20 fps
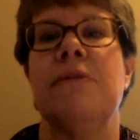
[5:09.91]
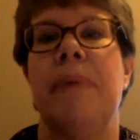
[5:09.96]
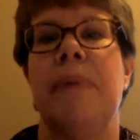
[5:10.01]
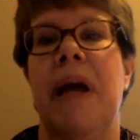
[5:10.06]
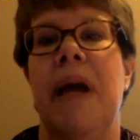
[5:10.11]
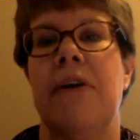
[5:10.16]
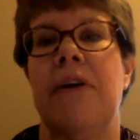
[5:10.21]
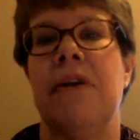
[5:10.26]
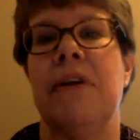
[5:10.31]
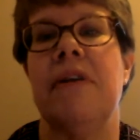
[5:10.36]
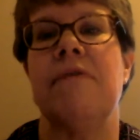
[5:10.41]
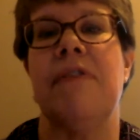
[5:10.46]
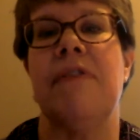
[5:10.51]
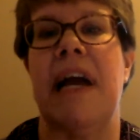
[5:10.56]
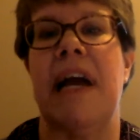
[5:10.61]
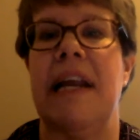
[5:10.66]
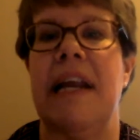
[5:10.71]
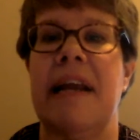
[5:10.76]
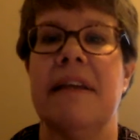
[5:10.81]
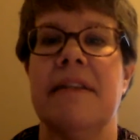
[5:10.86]
parent
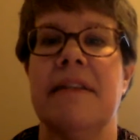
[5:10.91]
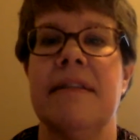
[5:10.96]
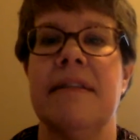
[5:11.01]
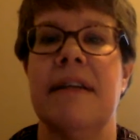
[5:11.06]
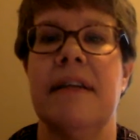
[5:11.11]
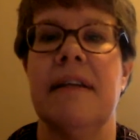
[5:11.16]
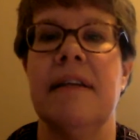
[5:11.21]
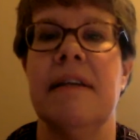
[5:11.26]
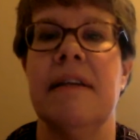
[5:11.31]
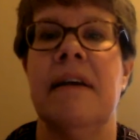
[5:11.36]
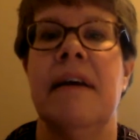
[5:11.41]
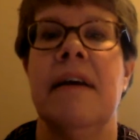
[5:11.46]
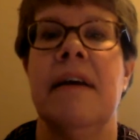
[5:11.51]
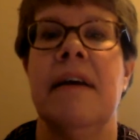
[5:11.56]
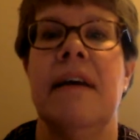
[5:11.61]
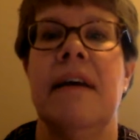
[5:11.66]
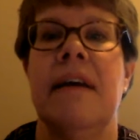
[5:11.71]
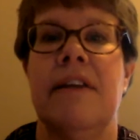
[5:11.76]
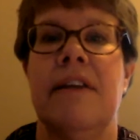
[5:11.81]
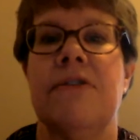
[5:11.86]
financing
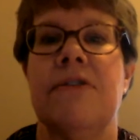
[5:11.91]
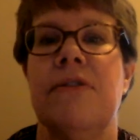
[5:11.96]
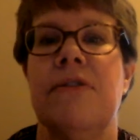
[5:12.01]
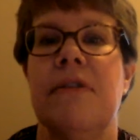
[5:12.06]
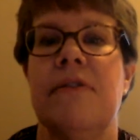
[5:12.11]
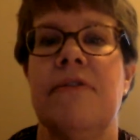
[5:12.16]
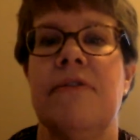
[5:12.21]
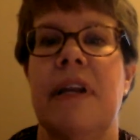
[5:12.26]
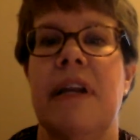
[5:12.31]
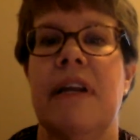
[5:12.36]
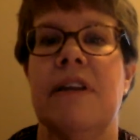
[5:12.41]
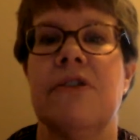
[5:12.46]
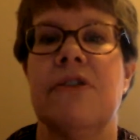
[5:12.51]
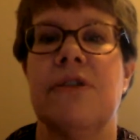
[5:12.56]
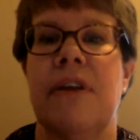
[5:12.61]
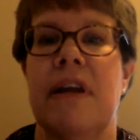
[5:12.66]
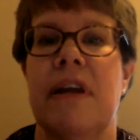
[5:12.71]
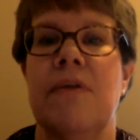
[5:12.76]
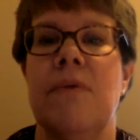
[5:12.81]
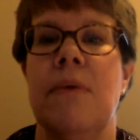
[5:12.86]
into the financial
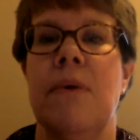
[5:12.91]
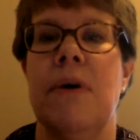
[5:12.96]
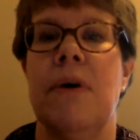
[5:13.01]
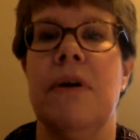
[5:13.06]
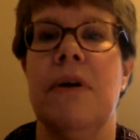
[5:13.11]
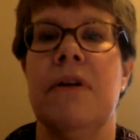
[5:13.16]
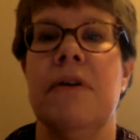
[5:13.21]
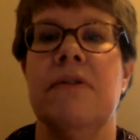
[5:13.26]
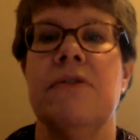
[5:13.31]
aid award.